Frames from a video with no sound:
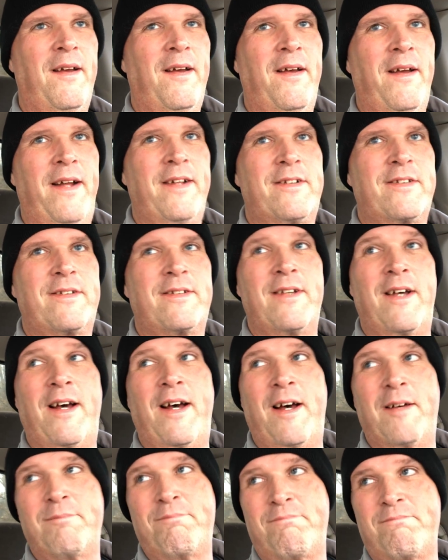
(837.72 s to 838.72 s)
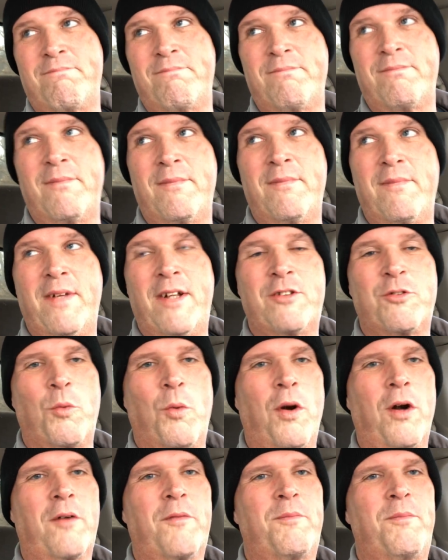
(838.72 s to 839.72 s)
It's
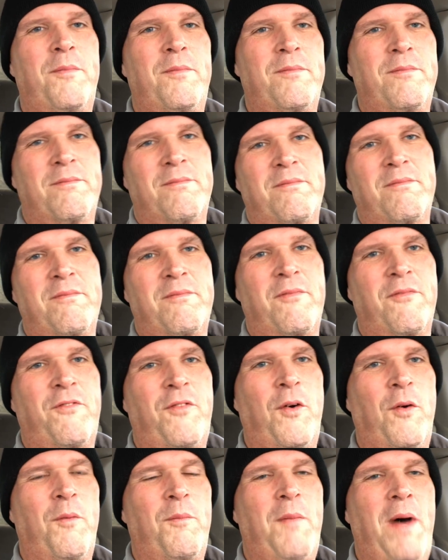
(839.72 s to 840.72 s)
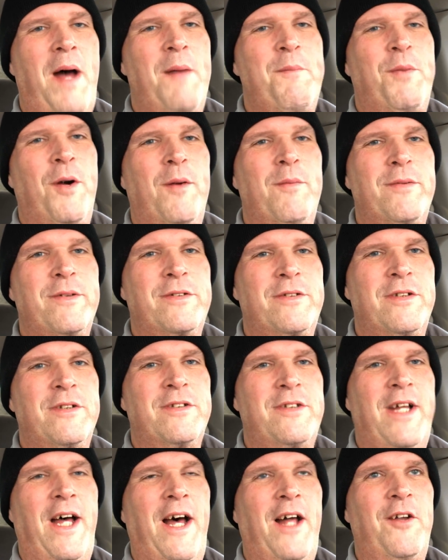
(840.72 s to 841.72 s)
worked for my purposes
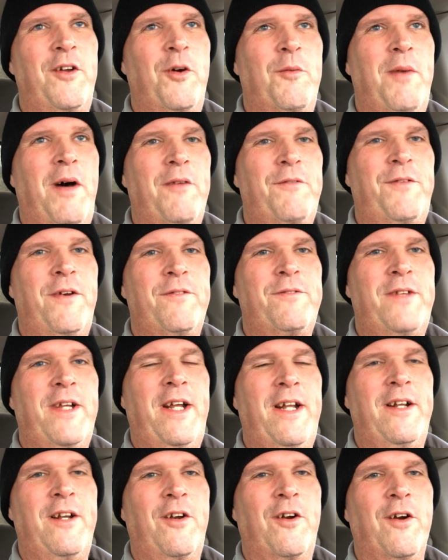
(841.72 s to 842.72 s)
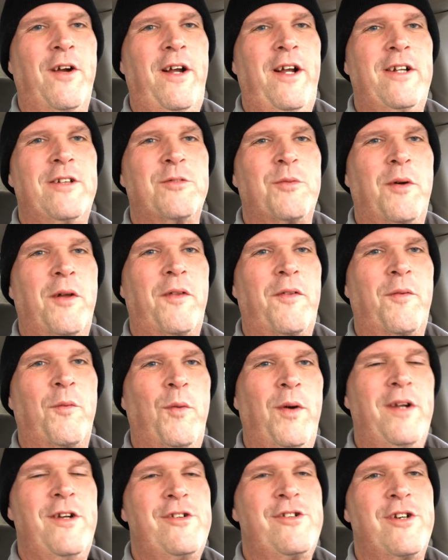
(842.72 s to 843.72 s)
down to about 15 degrees with
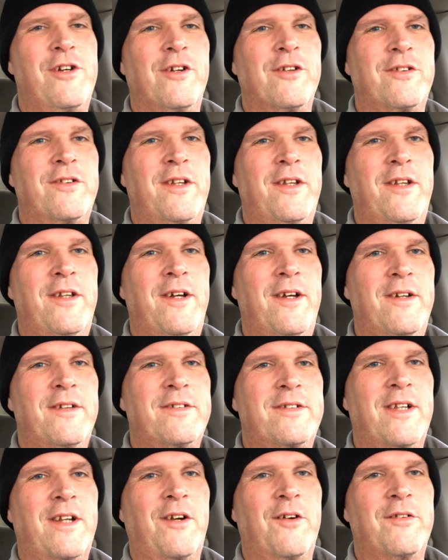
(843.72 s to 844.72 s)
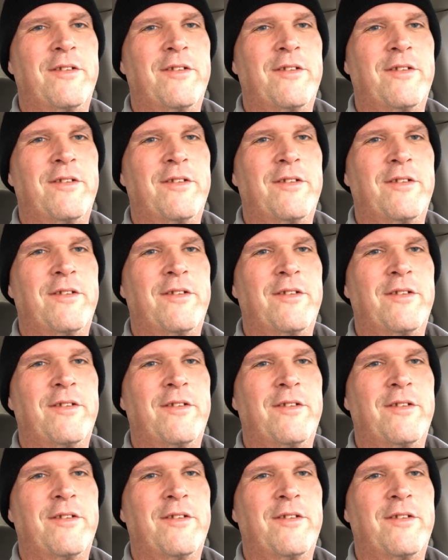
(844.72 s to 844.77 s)
wind chills in the single